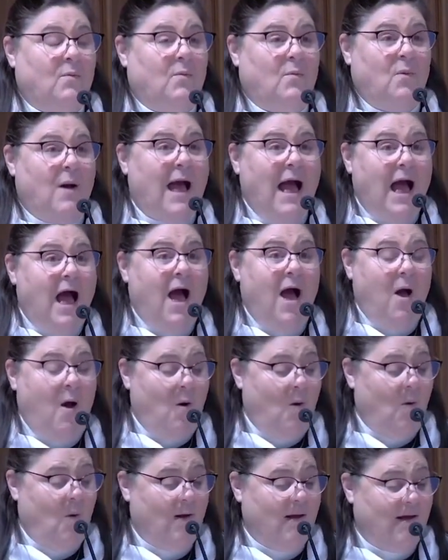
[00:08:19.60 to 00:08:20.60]

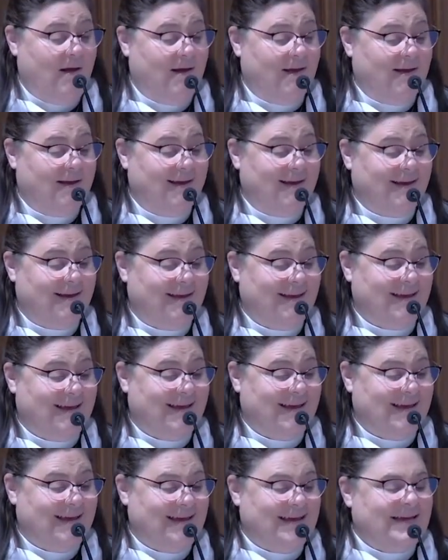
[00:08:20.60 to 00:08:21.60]
Wow.
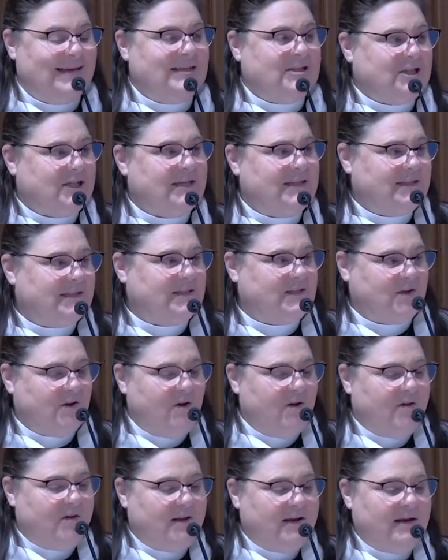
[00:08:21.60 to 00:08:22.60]
Jesus'
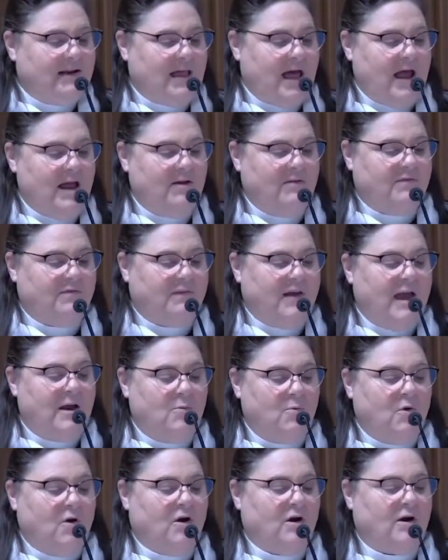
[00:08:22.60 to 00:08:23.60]
earthly life
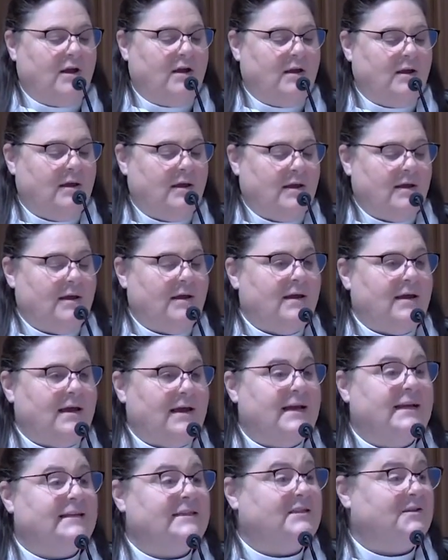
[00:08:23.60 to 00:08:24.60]
and work
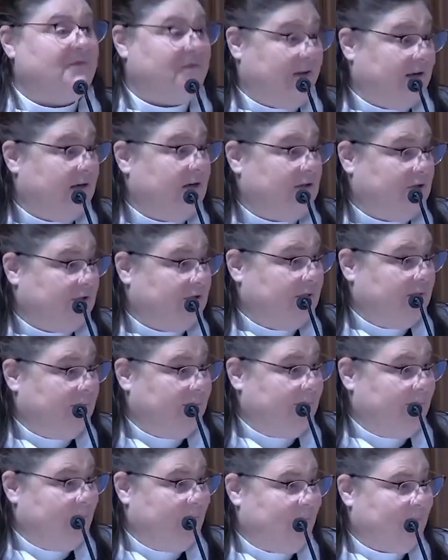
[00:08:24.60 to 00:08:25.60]
is finished.
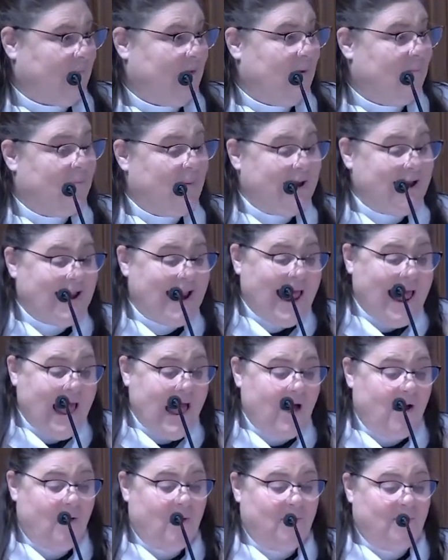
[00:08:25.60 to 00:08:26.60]
But
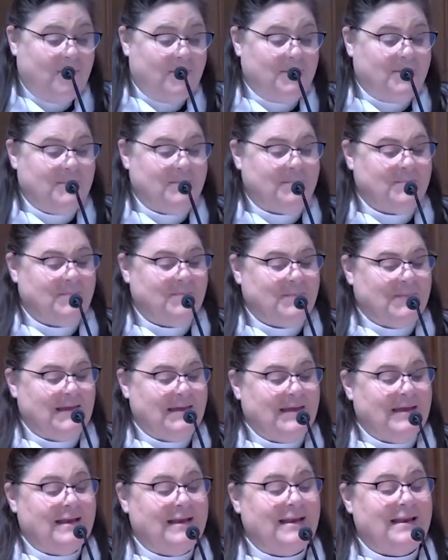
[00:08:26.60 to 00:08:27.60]
now,
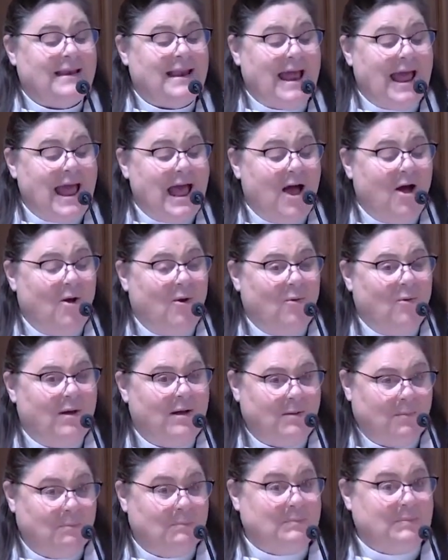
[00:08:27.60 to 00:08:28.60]

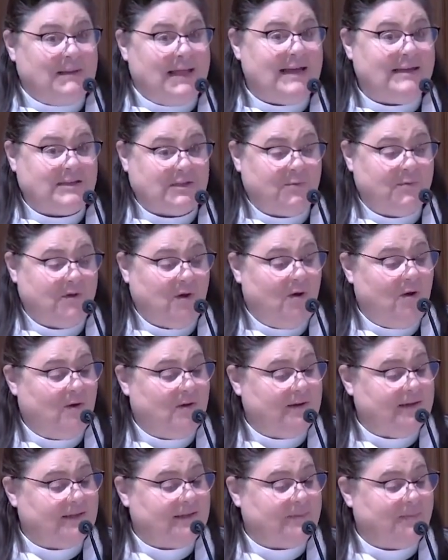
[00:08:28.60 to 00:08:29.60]
now, blessed with the
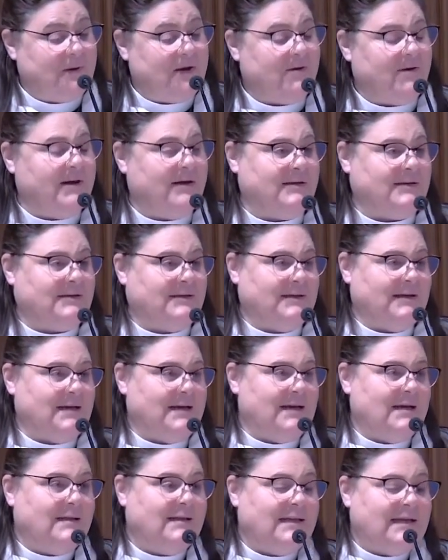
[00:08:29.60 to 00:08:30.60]
Holy Spirit,
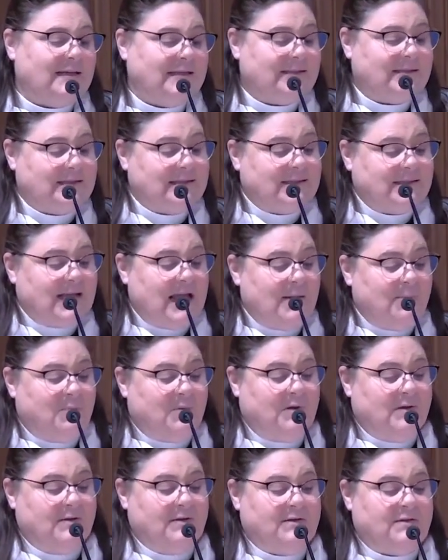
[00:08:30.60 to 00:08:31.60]
these
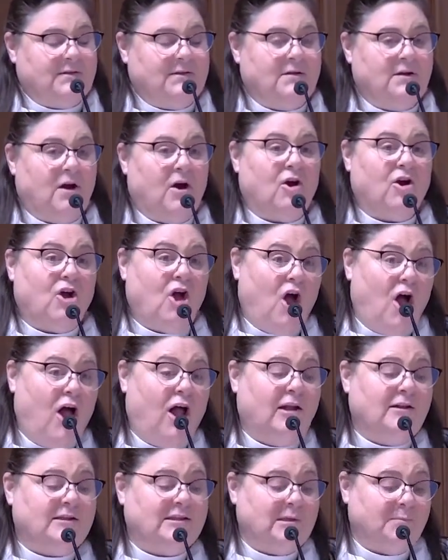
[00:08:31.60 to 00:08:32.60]
disciples are
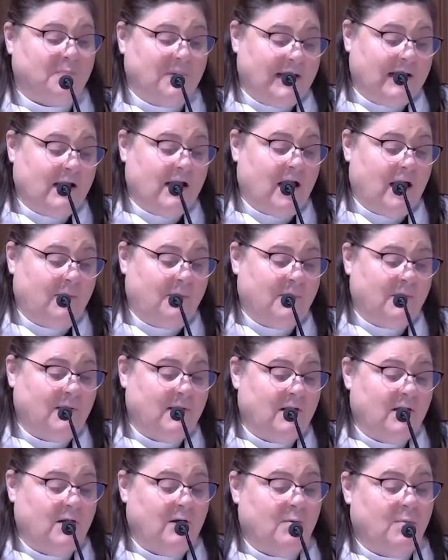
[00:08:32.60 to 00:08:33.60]
called to pick up
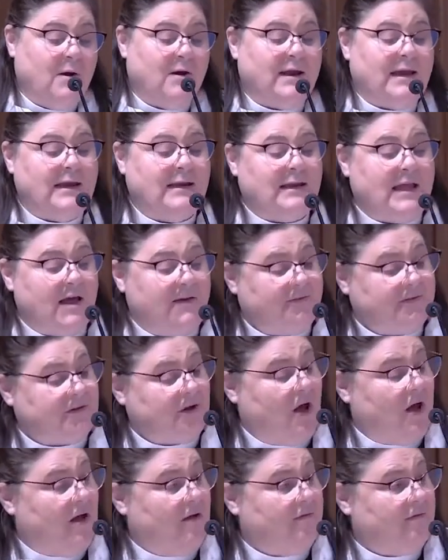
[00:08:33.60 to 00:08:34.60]
where he
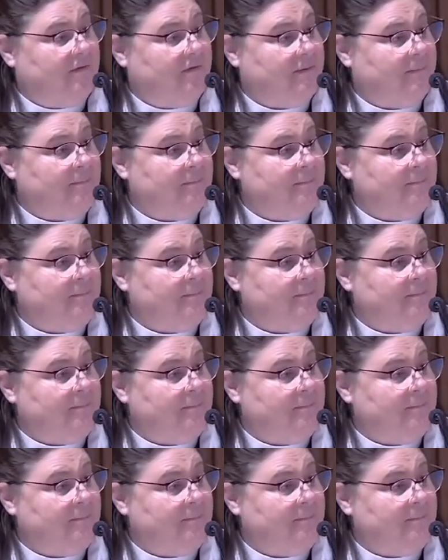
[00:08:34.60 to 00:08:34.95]
left off